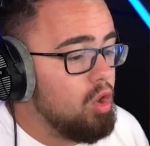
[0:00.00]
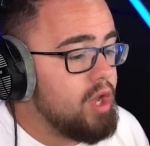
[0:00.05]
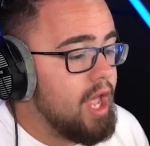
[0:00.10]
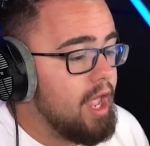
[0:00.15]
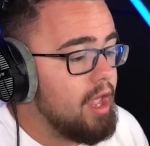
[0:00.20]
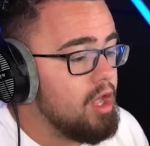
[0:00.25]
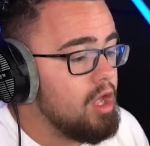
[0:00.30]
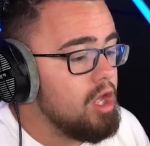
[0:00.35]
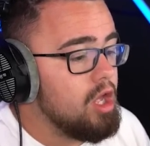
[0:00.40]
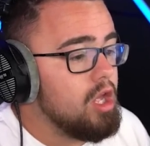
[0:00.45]

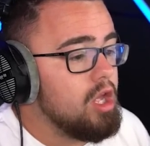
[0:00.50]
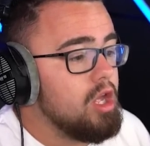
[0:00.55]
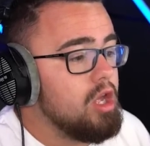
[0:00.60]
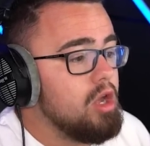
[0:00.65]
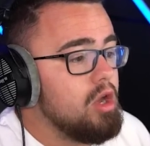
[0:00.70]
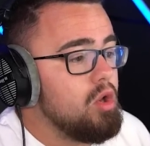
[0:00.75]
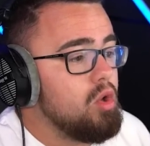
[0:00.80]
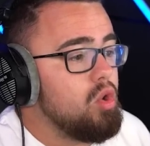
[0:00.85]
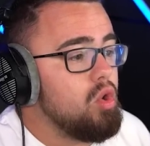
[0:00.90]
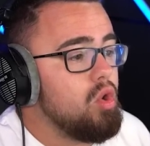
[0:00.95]

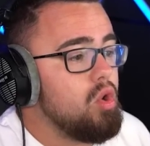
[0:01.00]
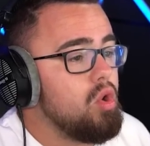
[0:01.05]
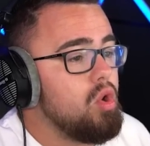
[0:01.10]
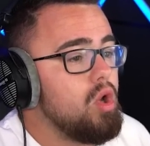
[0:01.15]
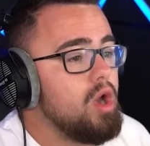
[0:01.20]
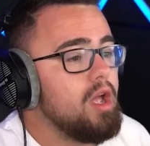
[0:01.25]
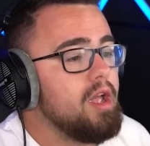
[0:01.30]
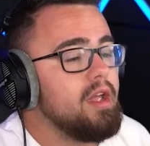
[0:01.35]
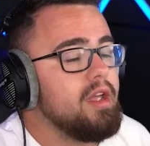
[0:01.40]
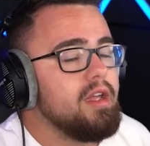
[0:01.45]

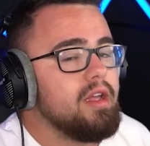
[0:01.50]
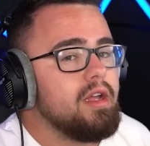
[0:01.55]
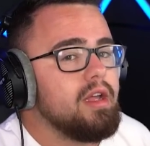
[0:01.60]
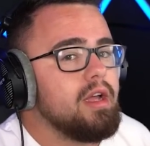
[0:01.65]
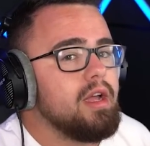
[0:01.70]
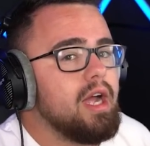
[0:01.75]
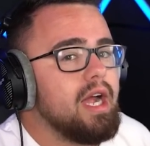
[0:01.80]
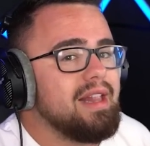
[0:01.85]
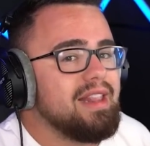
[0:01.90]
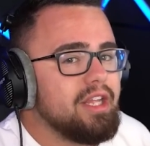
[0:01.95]

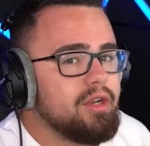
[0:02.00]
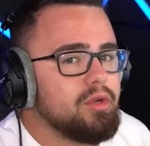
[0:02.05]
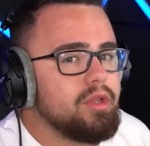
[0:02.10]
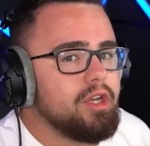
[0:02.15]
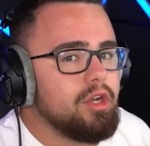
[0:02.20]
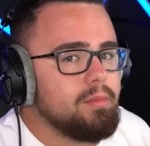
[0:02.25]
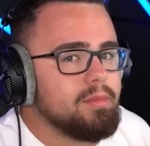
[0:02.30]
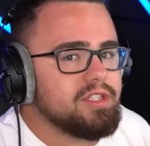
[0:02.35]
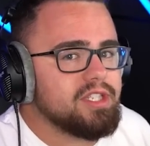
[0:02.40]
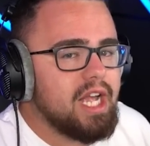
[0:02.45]
Okay. I literally
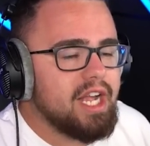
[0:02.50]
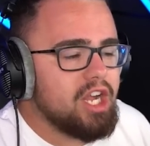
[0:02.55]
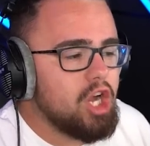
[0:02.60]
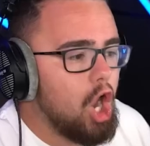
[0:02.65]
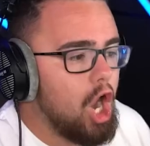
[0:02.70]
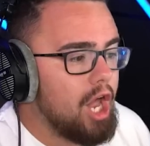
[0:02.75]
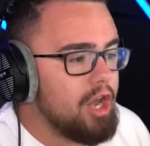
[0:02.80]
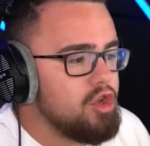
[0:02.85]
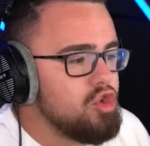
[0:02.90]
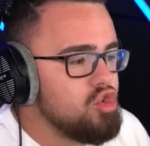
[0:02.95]
almost got
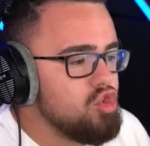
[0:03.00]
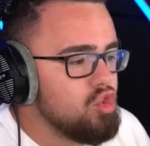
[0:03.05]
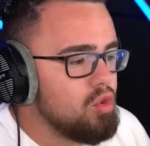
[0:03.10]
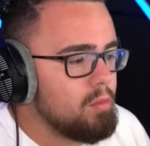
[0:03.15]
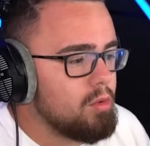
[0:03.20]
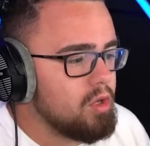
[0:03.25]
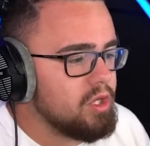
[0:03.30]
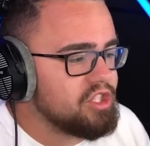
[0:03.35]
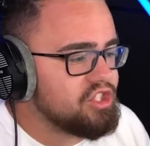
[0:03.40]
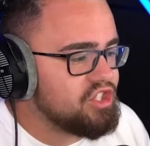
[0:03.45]
caught
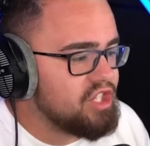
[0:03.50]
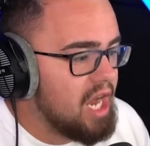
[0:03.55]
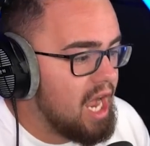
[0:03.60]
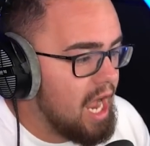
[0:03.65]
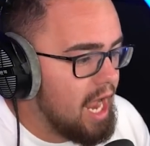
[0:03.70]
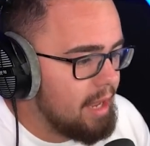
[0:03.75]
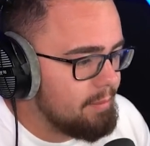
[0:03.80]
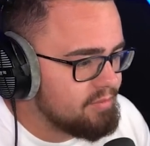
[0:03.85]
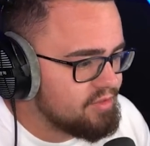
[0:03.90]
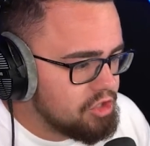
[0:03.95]
numerous
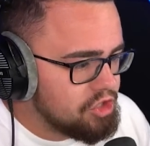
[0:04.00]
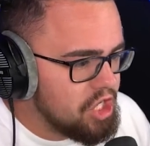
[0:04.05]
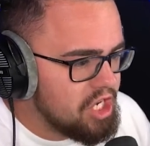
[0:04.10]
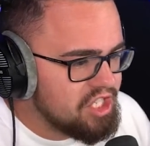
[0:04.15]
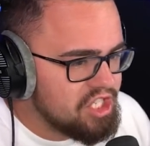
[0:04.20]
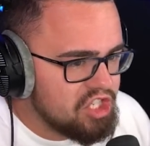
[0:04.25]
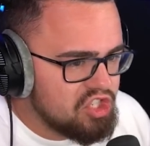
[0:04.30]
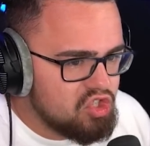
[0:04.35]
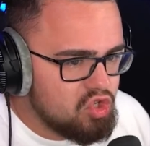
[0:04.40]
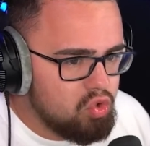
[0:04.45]
times.
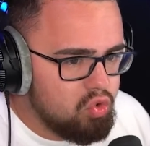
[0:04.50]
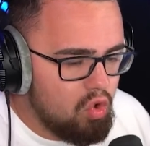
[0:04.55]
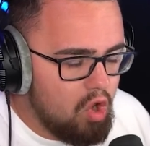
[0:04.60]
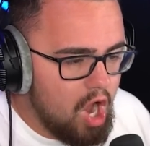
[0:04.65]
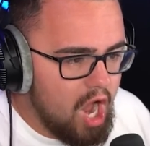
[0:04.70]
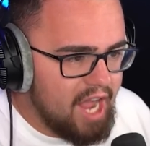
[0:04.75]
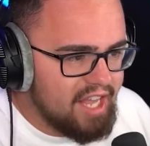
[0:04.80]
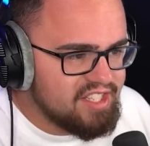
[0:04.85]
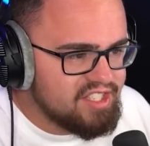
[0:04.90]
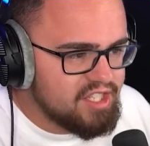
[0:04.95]
Jesus
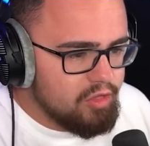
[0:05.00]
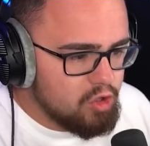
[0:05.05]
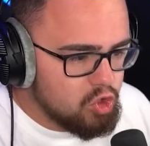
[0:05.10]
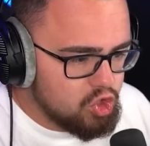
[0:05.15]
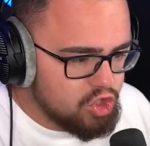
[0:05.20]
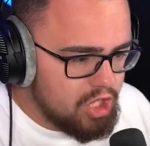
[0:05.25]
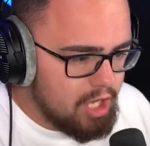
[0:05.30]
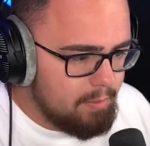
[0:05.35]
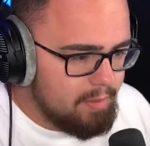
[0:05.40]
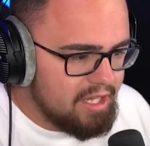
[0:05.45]
Christ.
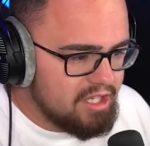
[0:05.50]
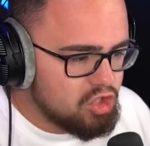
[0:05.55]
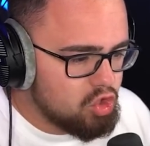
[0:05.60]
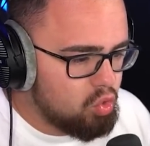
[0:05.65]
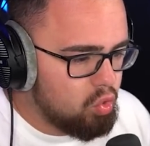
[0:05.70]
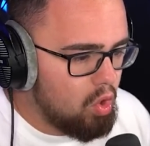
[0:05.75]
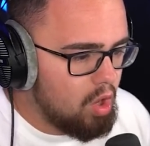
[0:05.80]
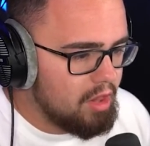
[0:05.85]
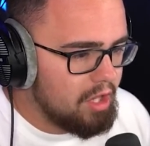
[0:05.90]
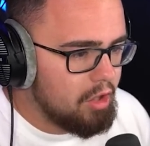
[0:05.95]
There's skibidis
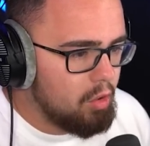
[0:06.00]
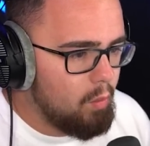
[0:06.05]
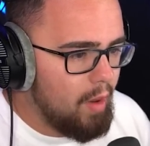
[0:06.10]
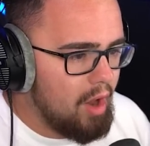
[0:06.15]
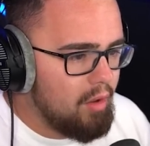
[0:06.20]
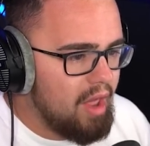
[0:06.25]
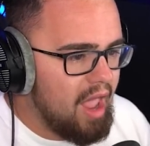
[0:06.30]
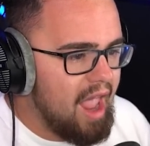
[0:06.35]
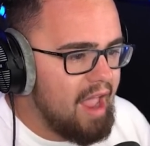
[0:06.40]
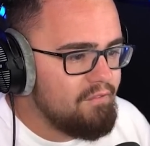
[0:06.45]
crawling
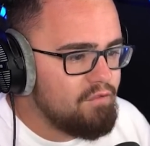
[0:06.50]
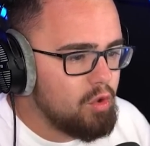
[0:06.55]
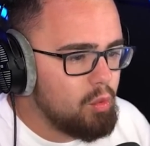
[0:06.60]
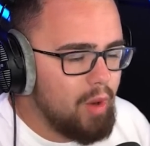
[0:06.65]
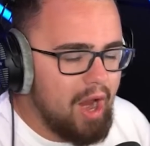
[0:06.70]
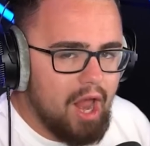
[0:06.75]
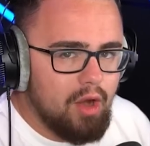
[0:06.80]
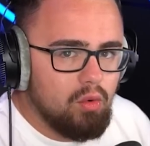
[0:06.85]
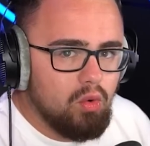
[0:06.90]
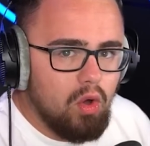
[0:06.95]
around
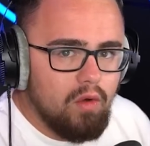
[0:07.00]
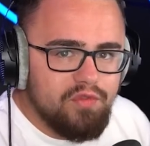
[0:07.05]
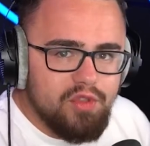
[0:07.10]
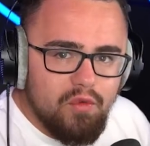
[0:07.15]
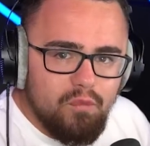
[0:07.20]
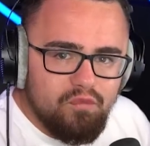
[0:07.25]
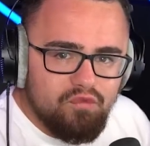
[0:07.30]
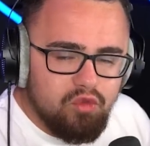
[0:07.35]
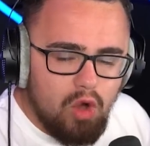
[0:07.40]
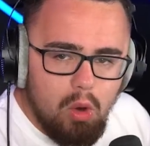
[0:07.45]
everywhere. I don't know if the
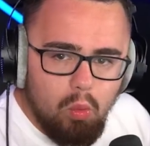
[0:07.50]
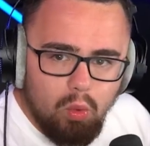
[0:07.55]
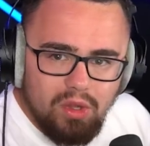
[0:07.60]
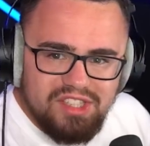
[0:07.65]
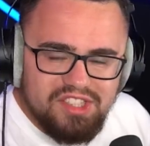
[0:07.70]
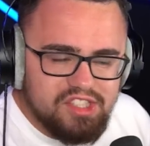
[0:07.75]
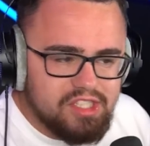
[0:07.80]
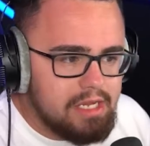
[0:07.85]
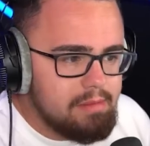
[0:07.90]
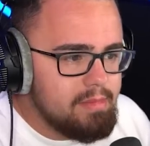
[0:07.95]
front
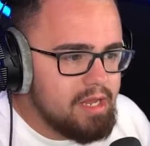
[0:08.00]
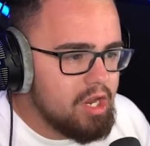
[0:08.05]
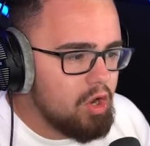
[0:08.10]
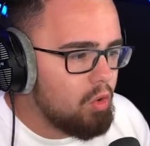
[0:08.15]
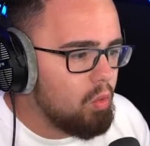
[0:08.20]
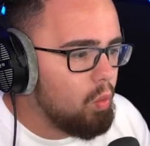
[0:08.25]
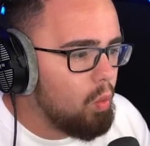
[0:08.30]
ones see me or